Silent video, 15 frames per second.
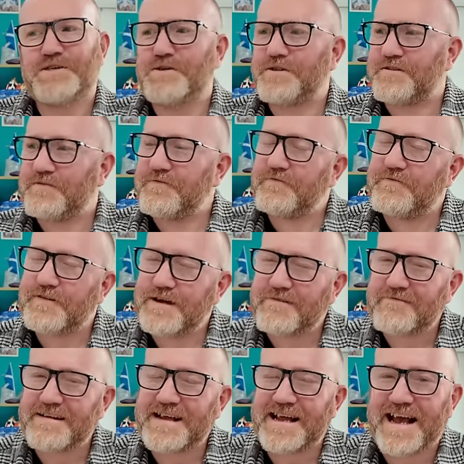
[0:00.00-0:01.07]
to the
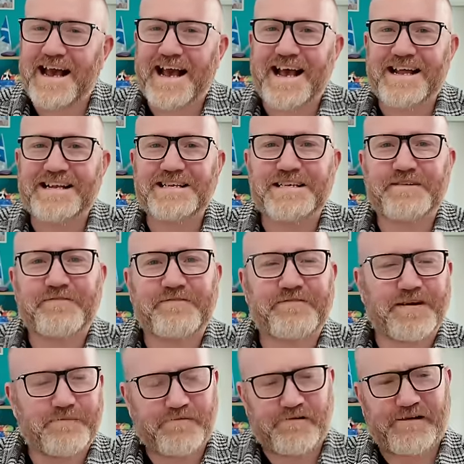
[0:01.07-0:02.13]
very end of
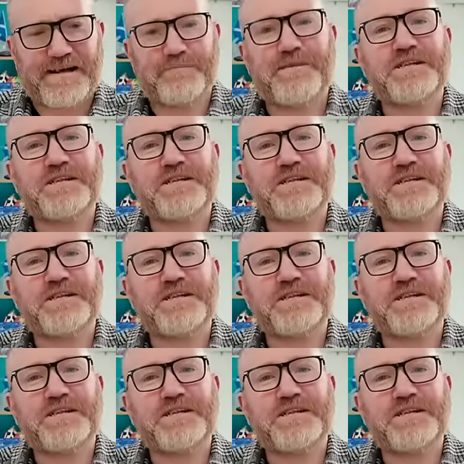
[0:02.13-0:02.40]
February. I